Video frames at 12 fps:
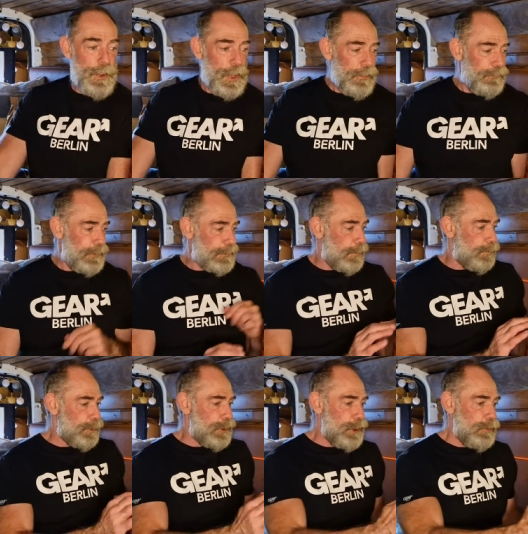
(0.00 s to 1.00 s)
Perfect
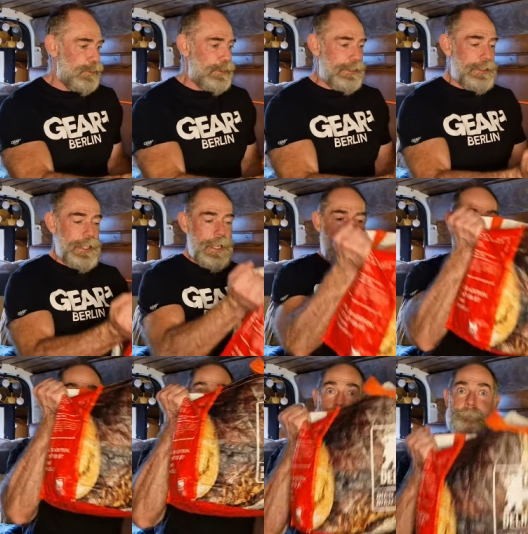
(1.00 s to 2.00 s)
opportunity
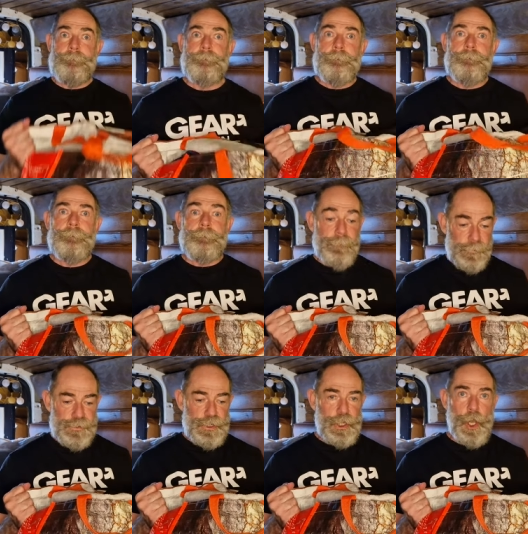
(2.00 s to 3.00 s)

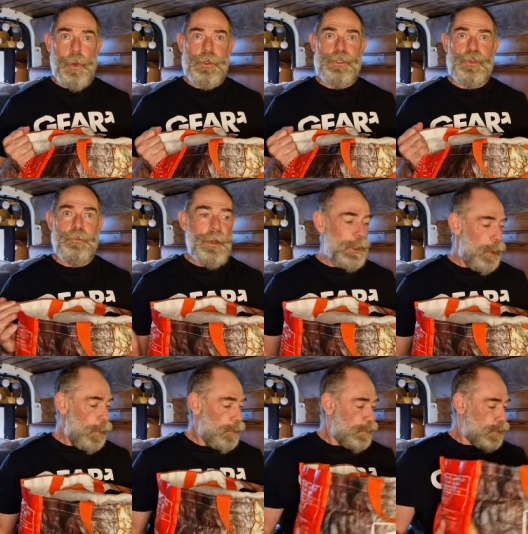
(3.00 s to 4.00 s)
to go and do my
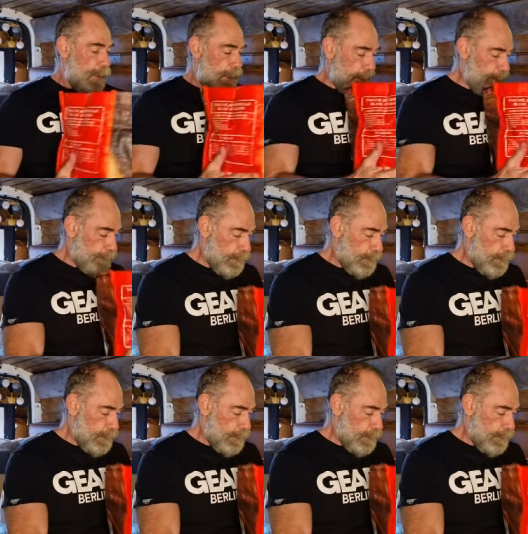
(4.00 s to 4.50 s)
laundry.